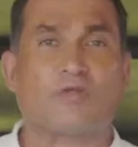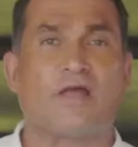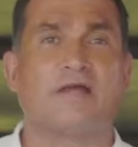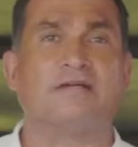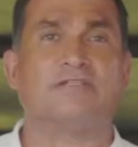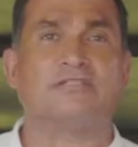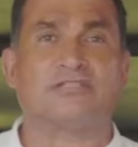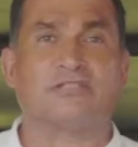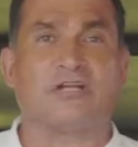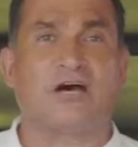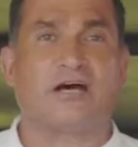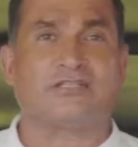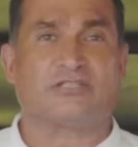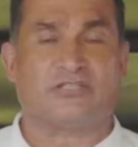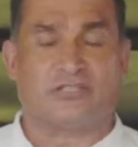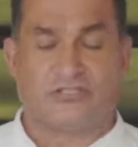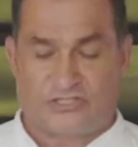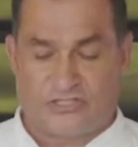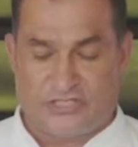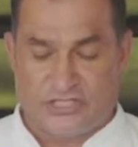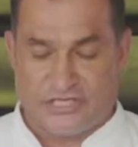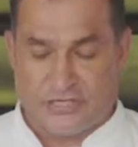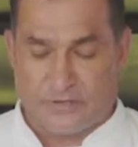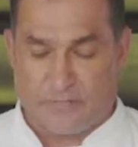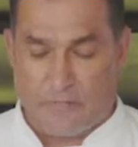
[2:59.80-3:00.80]
is nice and
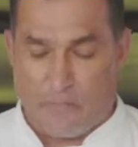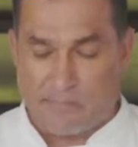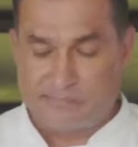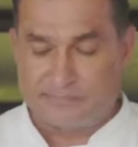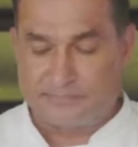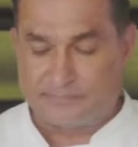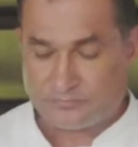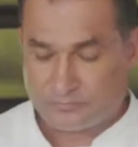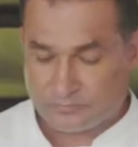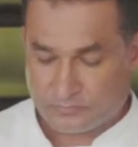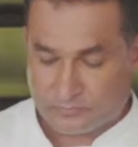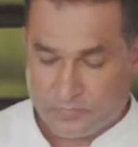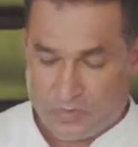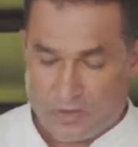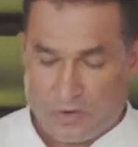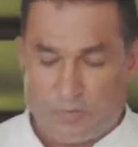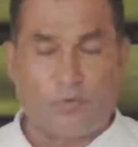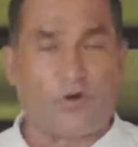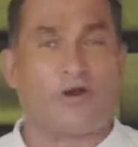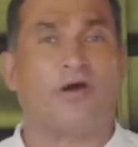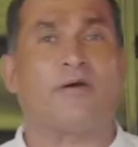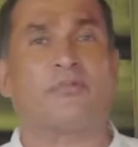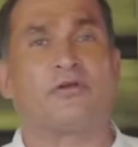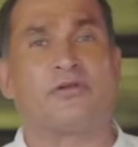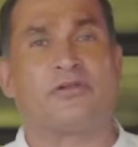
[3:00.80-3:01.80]
thick.
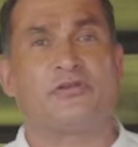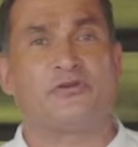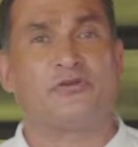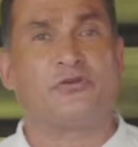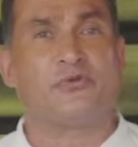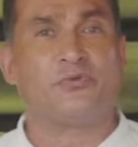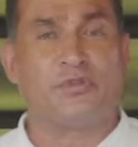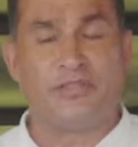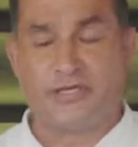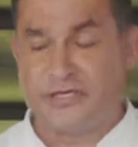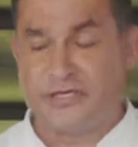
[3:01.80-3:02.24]
What I'm going to do with